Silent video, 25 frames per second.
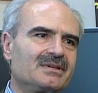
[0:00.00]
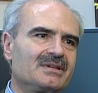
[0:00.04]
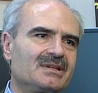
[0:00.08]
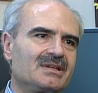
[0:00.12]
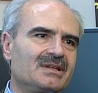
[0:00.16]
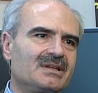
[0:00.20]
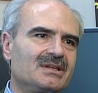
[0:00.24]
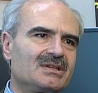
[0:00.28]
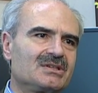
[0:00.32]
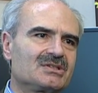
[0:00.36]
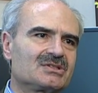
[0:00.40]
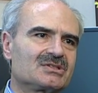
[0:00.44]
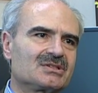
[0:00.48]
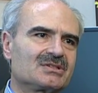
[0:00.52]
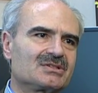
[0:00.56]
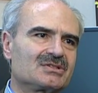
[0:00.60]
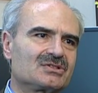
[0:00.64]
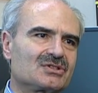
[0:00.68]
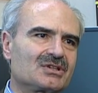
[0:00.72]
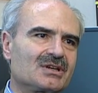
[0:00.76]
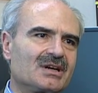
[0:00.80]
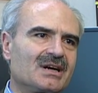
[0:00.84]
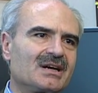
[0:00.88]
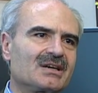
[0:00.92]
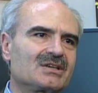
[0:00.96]
these
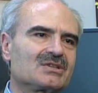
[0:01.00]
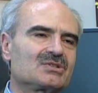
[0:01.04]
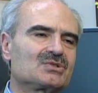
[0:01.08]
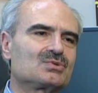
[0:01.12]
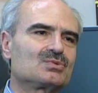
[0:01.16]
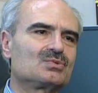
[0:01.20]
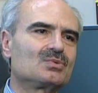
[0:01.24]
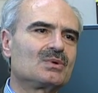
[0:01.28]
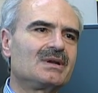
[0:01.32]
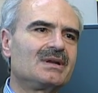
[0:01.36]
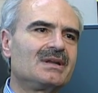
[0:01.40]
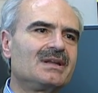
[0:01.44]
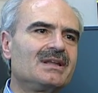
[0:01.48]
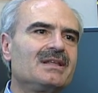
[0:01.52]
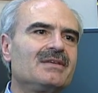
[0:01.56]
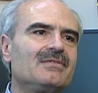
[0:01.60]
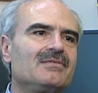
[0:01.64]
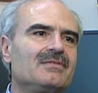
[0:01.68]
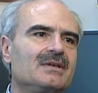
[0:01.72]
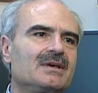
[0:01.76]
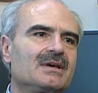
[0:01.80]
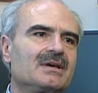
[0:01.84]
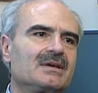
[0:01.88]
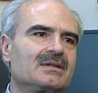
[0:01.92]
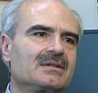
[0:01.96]
drugs to
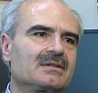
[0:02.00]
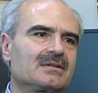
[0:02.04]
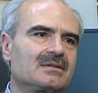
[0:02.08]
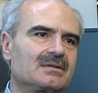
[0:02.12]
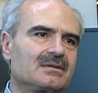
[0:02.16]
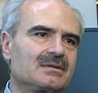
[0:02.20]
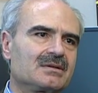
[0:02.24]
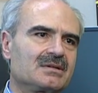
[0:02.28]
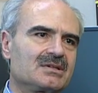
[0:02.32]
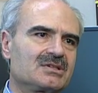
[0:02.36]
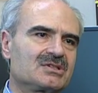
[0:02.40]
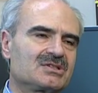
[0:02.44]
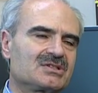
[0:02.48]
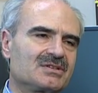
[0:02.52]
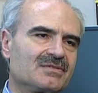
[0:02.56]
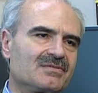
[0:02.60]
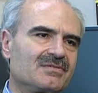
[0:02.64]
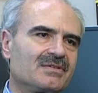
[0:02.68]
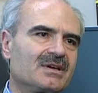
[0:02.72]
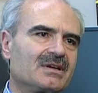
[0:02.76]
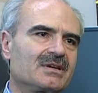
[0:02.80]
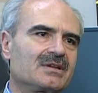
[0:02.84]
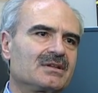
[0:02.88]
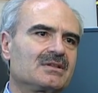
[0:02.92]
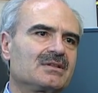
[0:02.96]
alleviate the
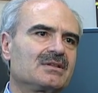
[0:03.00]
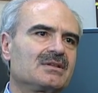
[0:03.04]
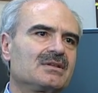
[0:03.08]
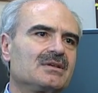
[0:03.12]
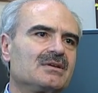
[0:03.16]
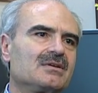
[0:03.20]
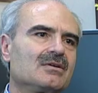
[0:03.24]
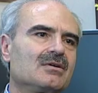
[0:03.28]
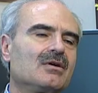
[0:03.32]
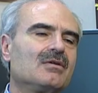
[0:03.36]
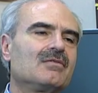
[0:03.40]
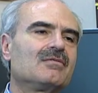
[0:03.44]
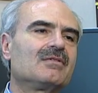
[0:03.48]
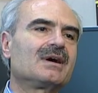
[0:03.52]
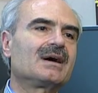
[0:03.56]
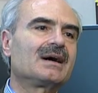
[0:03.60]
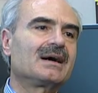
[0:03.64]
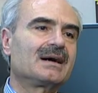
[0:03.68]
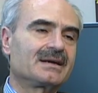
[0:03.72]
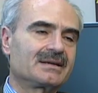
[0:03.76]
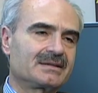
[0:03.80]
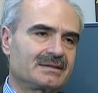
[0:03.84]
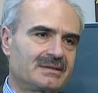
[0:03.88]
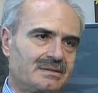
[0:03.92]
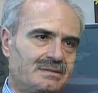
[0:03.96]
severity of a
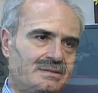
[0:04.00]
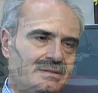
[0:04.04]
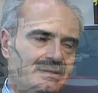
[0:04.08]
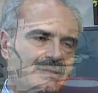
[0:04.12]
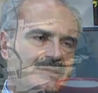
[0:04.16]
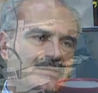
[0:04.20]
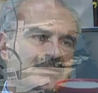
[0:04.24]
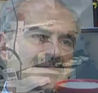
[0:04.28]
heart attack.